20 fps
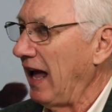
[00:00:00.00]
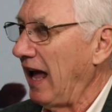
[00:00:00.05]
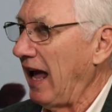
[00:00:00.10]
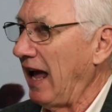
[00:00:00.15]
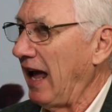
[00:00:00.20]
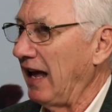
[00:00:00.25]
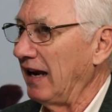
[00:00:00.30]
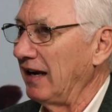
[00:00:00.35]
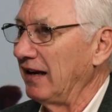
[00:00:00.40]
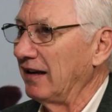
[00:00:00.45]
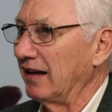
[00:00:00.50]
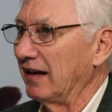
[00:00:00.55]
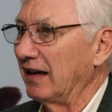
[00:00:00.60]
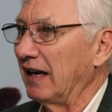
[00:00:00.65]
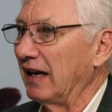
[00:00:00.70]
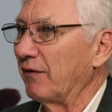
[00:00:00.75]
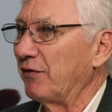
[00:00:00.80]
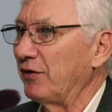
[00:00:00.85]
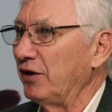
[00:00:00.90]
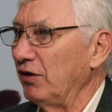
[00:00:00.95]
And
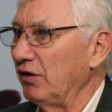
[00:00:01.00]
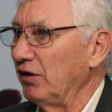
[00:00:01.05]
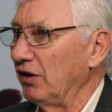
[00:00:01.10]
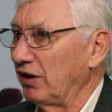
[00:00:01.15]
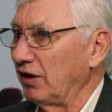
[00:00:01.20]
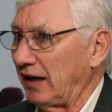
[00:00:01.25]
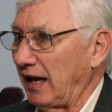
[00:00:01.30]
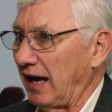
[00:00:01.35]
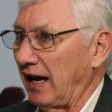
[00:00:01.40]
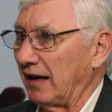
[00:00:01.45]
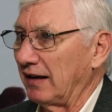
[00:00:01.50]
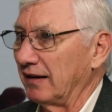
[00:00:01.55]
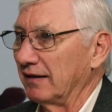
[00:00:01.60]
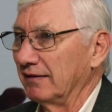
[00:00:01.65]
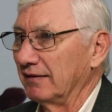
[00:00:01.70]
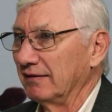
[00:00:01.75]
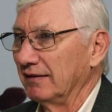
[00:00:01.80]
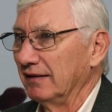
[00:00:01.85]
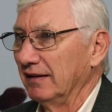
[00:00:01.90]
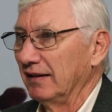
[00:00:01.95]
if you look at it
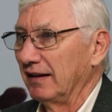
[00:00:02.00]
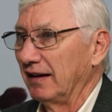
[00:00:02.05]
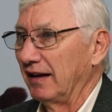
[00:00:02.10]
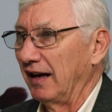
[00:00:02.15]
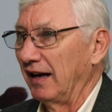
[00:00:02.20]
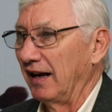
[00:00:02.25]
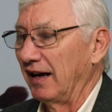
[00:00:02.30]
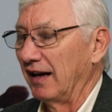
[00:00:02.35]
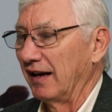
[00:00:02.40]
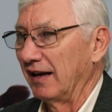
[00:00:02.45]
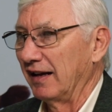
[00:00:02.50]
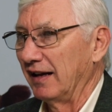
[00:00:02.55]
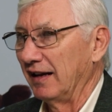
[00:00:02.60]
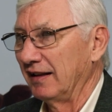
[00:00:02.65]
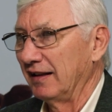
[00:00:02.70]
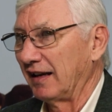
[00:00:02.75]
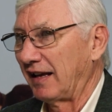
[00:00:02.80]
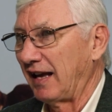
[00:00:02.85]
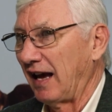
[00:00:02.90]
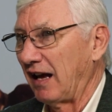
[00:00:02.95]

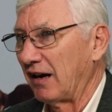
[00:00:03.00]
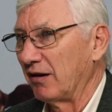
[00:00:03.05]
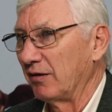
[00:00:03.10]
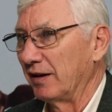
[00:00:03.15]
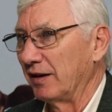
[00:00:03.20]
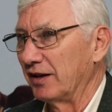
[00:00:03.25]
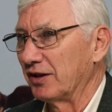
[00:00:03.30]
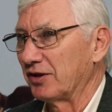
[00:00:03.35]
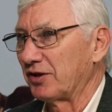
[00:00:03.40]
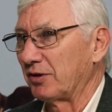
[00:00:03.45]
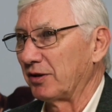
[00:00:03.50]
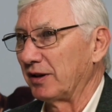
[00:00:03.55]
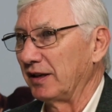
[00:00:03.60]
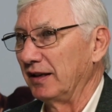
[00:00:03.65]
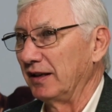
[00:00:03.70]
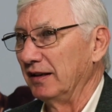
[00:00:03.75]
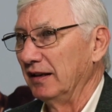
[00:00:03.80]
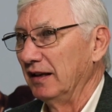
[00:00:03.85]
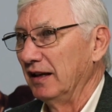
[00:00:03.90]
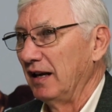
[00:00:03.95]
in the cattle
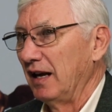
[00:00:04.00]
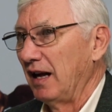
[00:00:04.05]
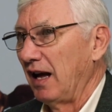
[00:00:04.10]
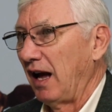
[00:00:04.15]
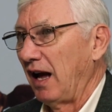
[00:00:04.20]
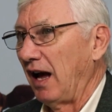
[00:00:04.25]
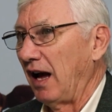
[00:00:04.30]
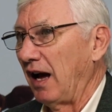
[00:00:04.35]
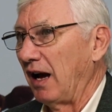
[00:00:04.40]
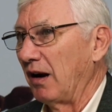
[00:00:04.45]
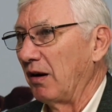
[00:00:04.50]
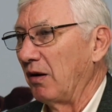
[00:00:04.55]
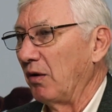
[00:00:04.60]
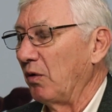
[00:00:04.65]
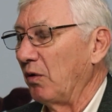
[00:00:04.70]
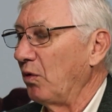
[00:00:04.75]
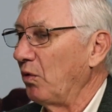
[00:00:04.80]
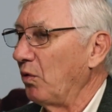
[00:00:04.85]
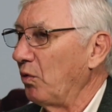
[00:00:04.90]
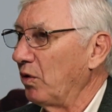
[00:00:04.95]
industry,
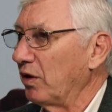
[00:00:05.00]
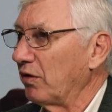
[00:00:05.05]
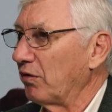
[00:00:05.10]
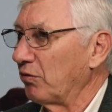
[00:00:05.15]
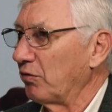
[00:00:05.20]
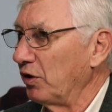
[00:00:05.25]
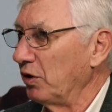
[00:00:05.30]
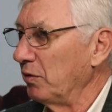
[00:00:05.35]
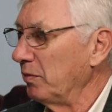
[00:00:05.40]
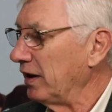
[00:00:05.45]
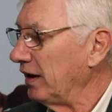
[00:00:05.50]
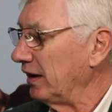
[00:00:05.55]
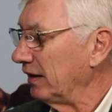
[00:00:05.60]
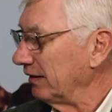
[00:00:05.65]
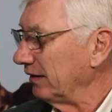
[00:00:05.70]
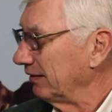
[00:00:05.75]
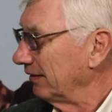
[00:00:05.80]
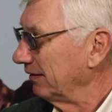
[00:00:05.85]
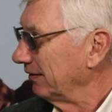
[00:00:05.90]
we're a ruminant